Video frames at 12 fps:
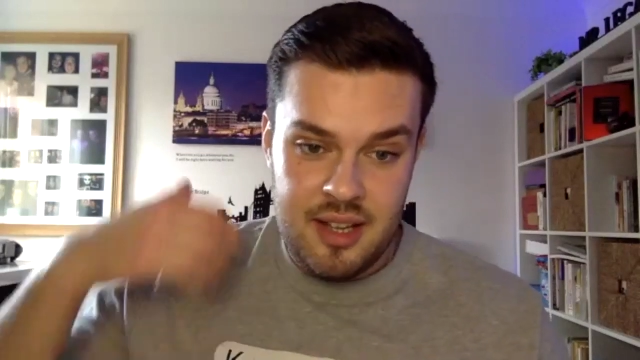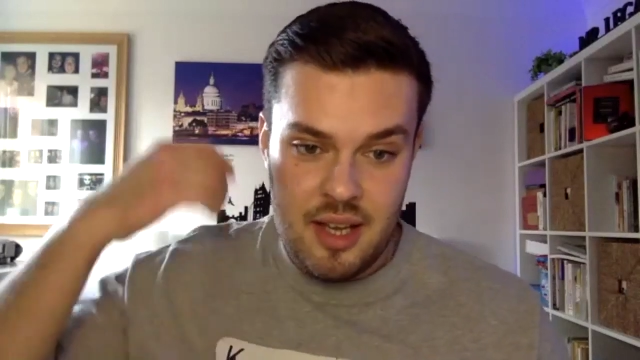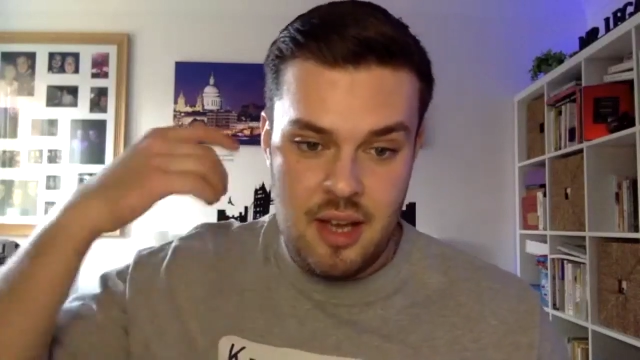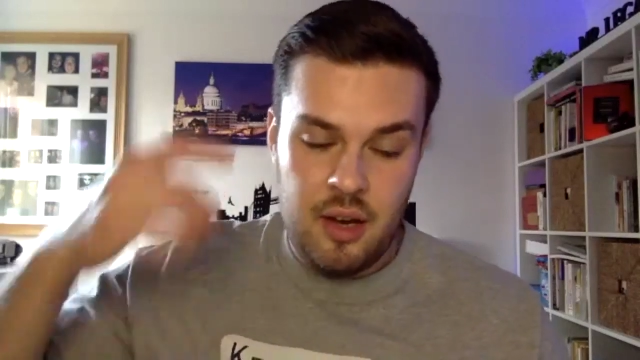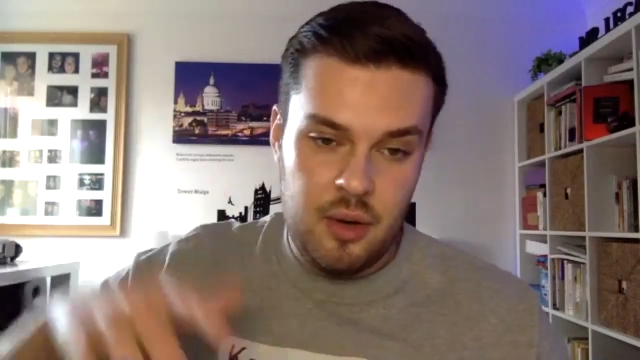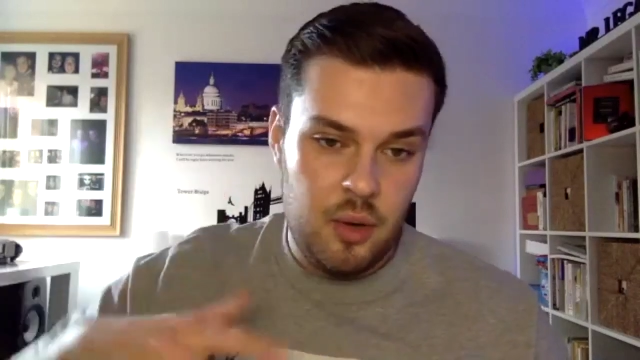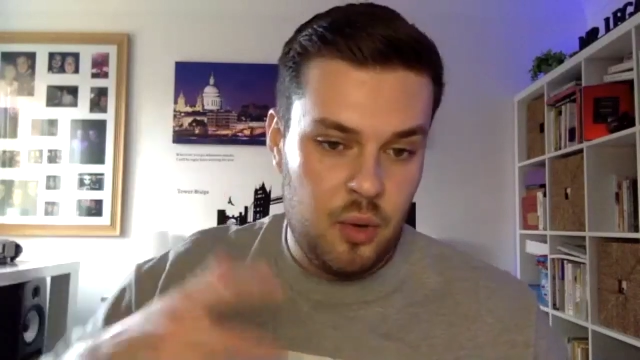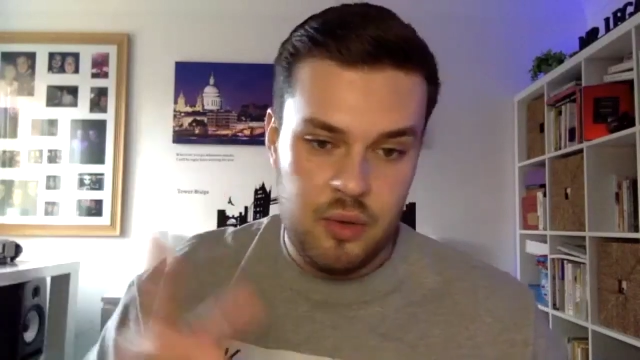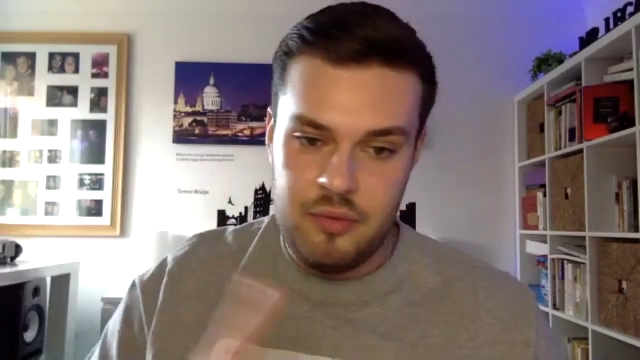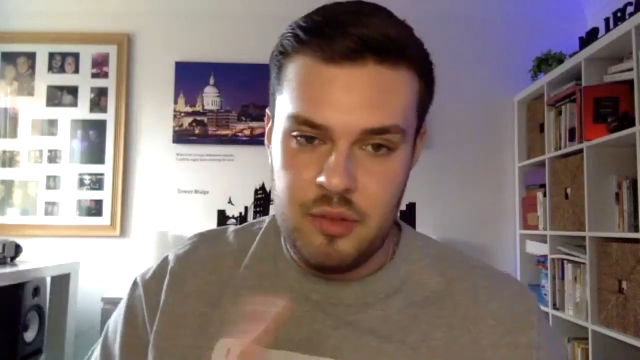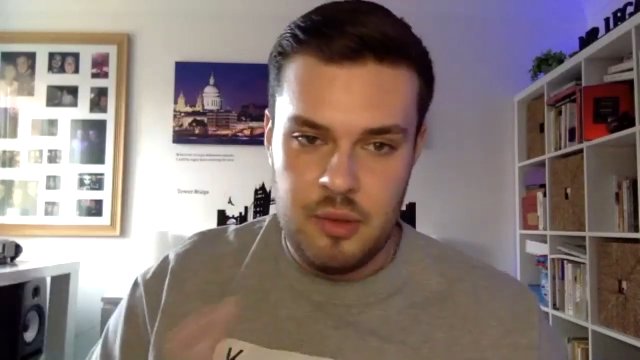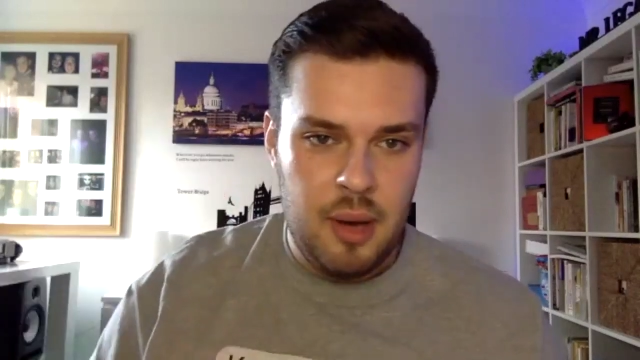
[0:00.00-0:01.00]
all
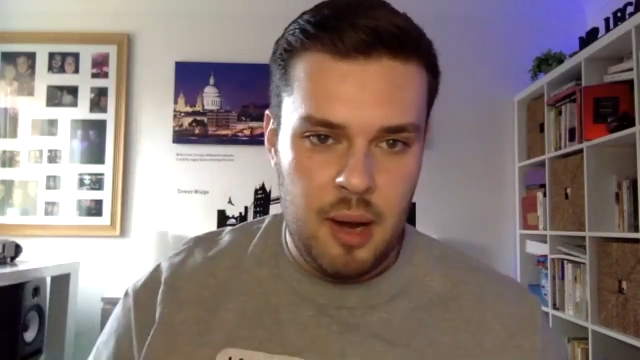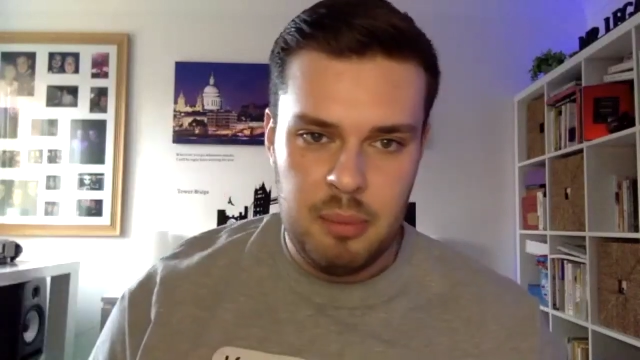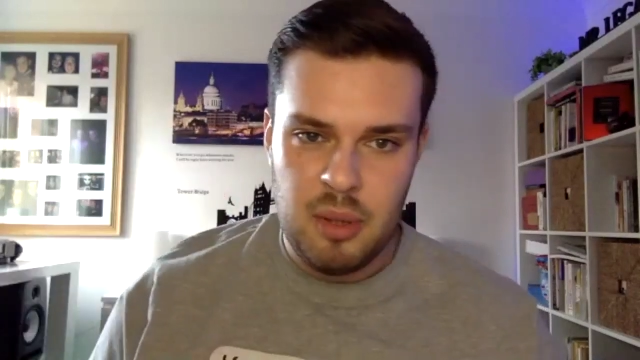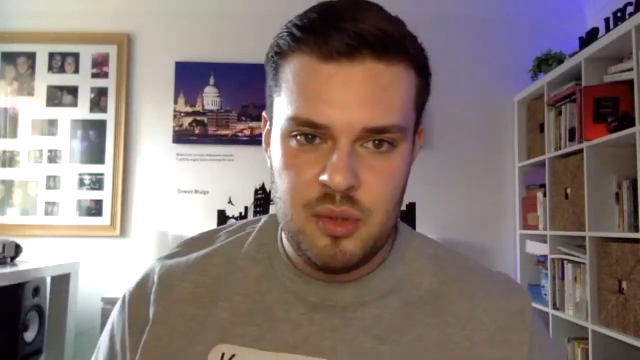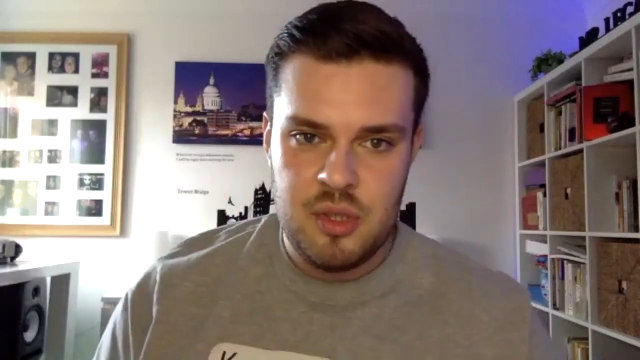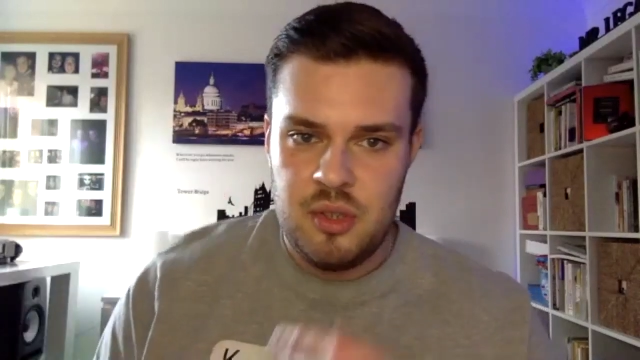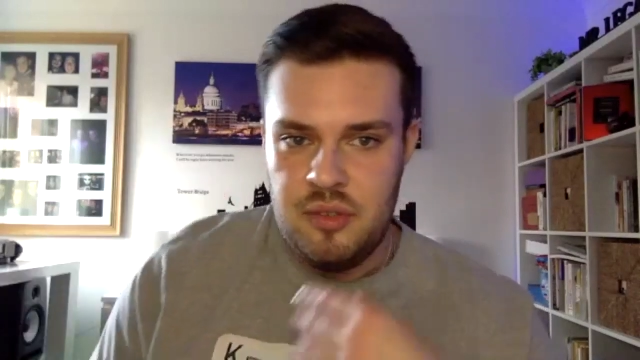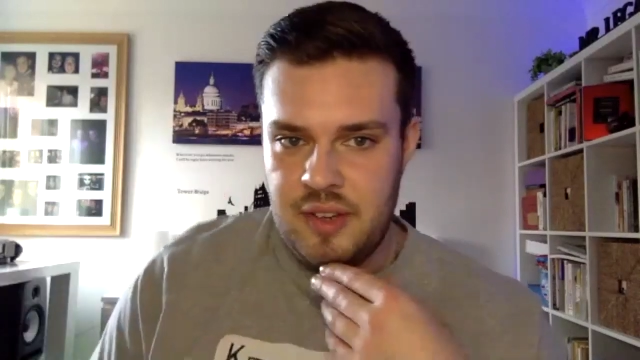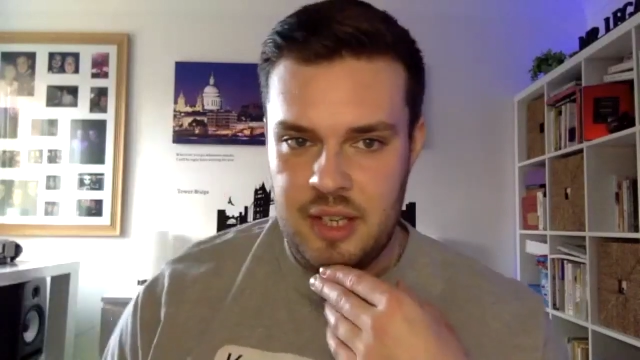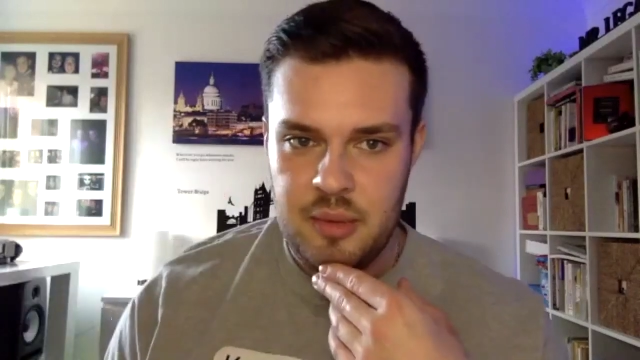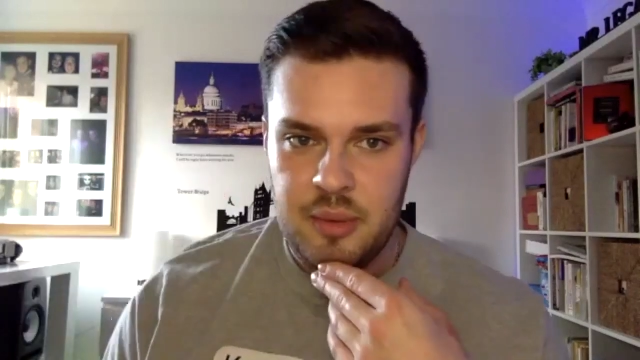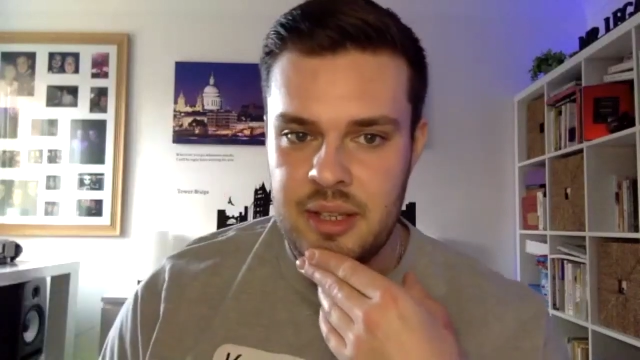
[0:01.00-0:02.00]
of them are Bluetooth
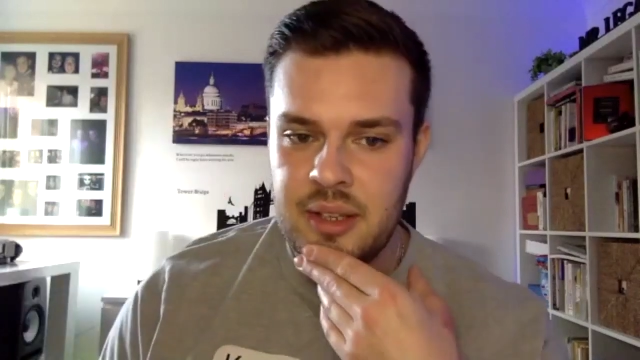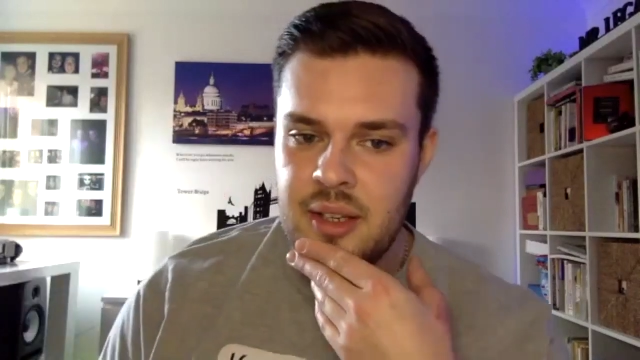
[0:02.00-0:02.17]
anyway.